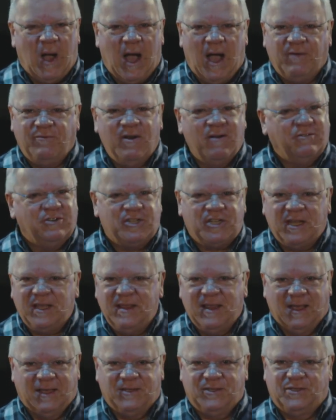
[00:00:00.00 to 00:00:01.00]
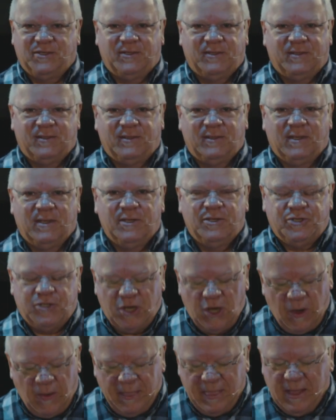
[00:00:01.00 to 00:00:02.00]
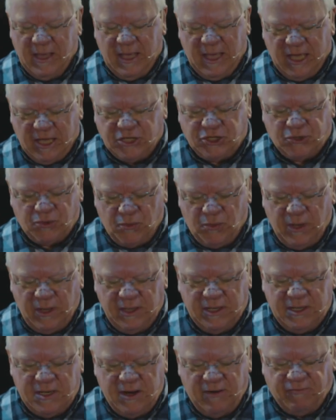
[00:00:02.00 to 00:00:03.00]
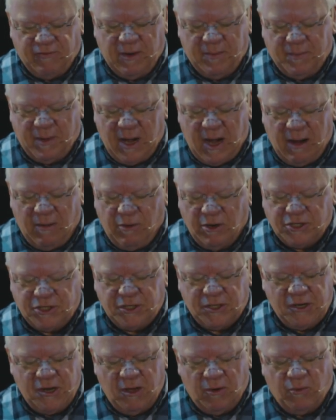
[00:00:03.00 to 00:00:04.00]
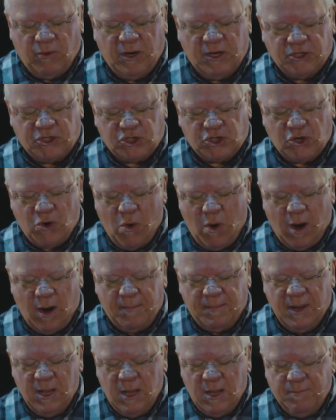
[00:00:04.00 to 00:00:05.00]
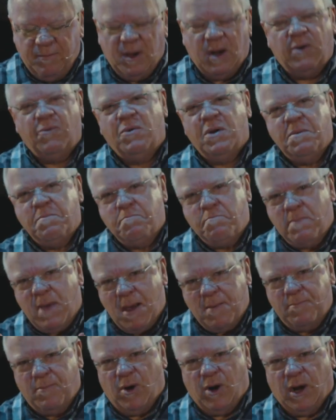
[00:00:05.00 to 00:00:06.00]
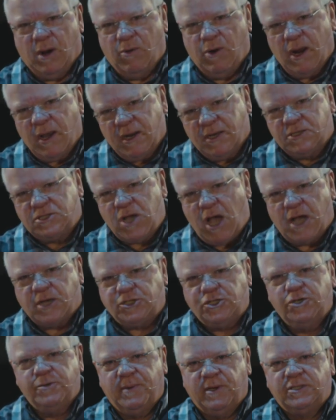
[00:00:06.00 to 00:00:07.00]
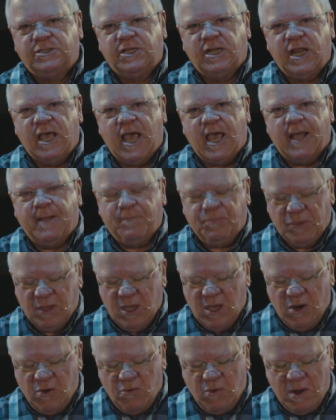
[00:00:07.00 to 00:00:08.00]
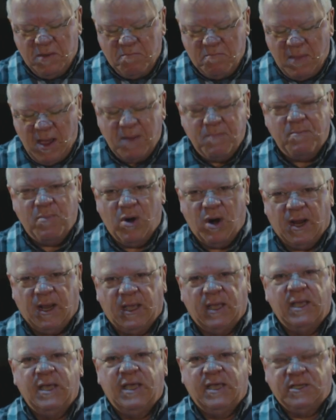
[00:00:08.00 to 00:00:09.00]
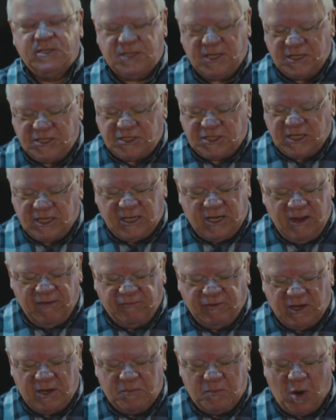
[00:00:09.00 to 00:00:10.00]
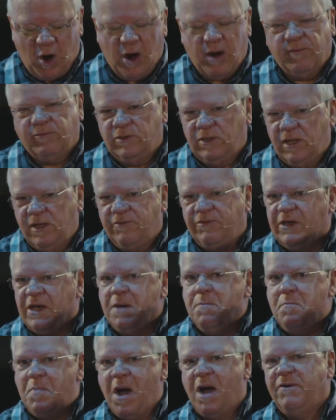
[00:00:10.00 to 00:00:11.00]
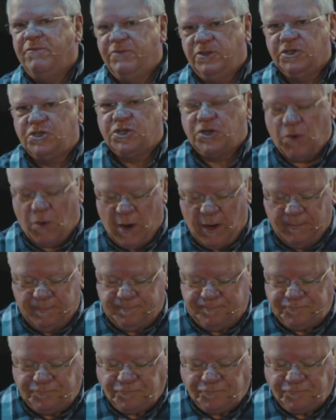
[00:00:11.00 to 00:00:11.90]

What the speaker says: I've never seen this. So it's really different. But I want you to know we're in a storm. But remembering, what I'm going to talk to you about today, remembering is a significant part of living above the storm.